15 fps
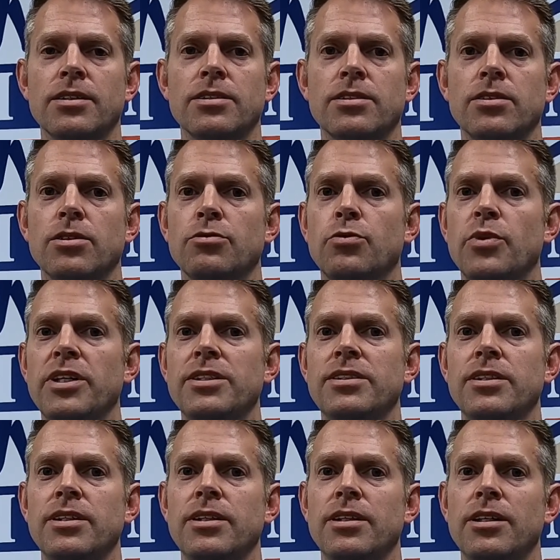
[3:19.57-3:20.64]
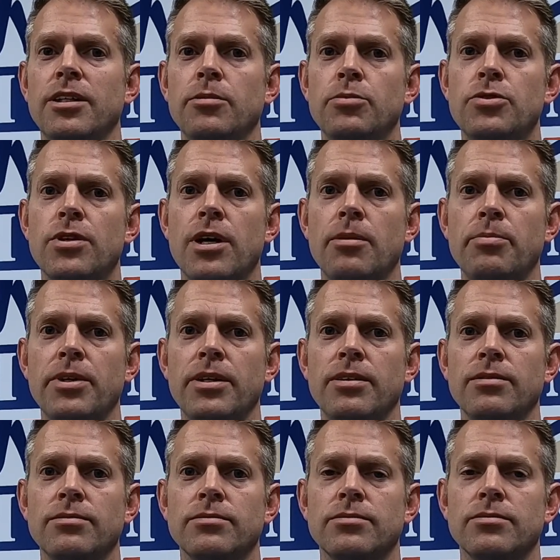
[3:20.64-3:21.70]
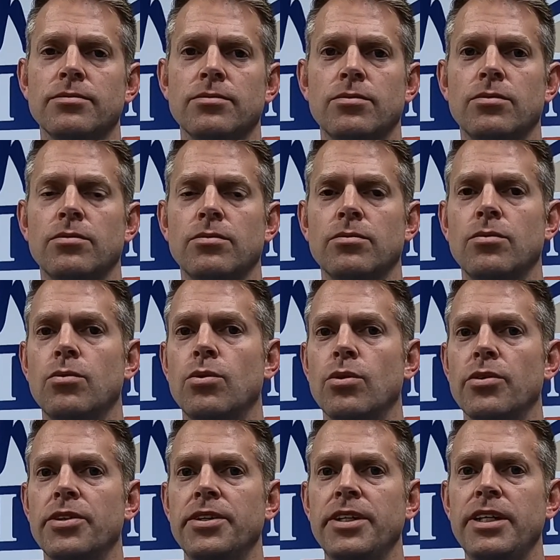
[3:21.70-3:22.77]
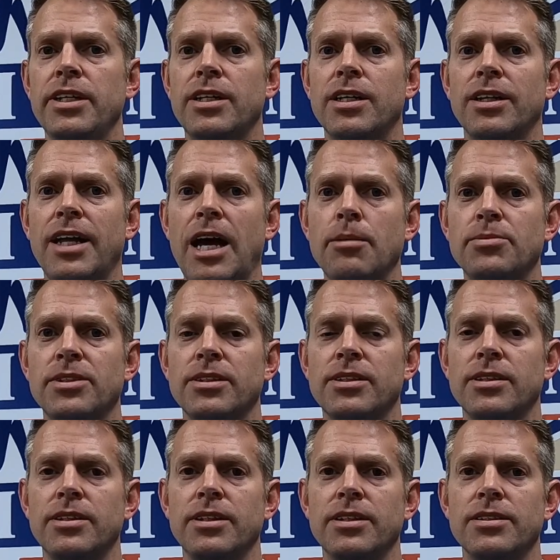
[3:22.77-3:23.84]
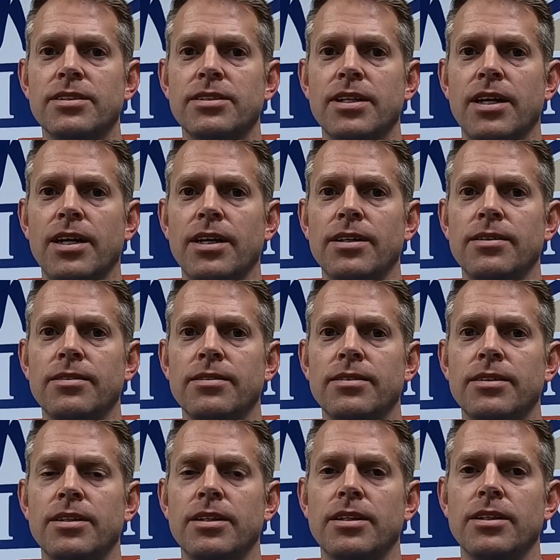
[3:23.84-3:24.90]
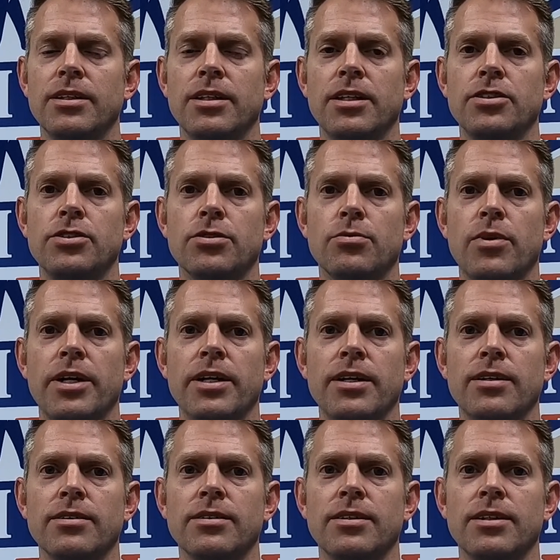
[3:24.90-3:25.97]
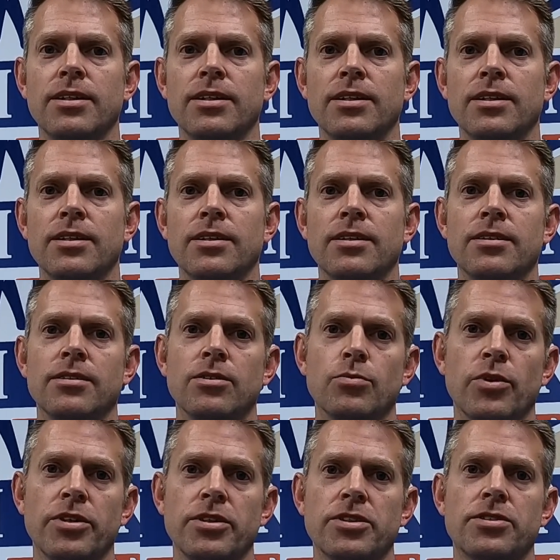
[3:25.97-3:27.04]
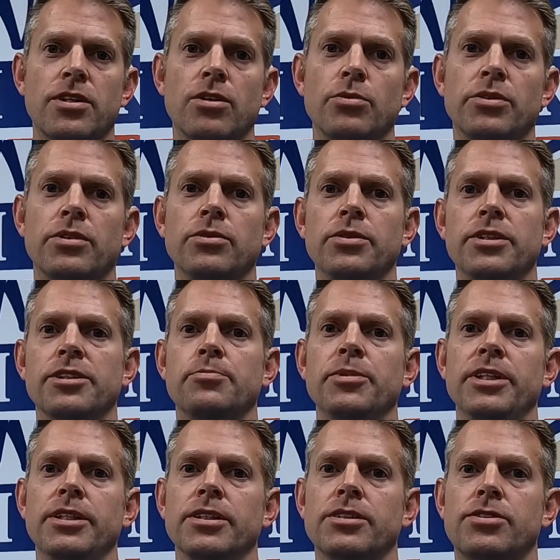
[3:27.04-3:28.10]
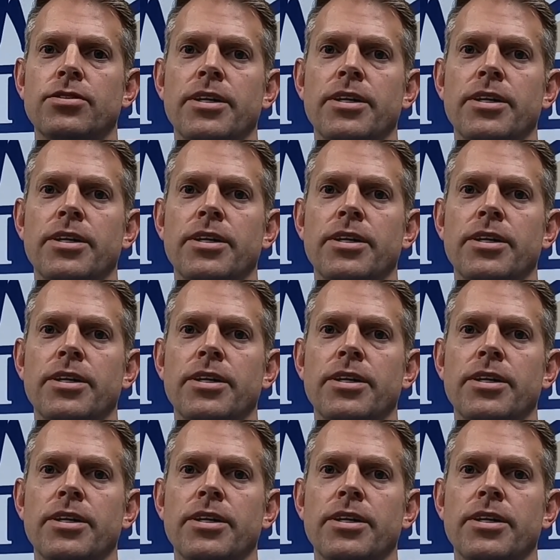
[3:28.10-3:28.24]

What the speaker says: So if we see hip dropping or the knee collapsing to the inside as you're running, then we're going to start with gluteus medius